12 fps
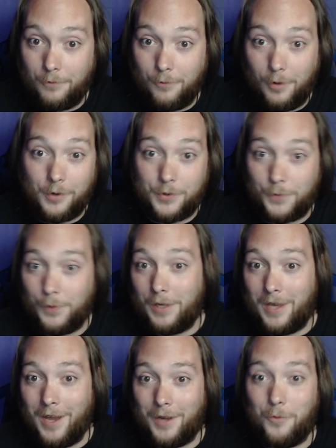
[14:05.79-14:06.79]
whereas we
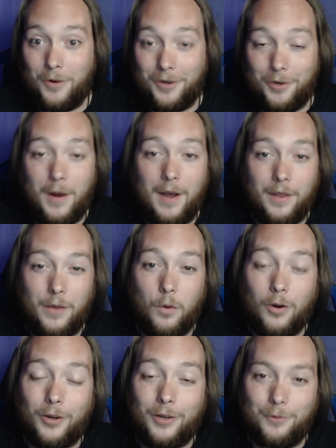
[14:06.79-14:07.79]
kind of want to know how they
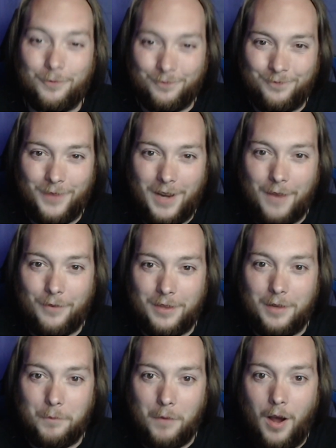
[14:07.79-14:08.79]
work and
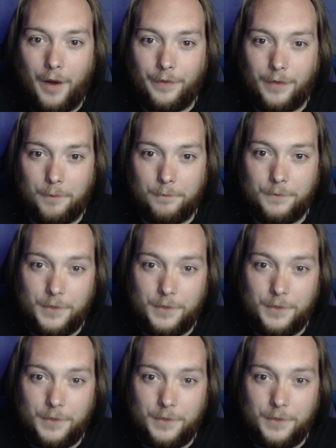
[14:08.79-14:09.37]
everything behind them.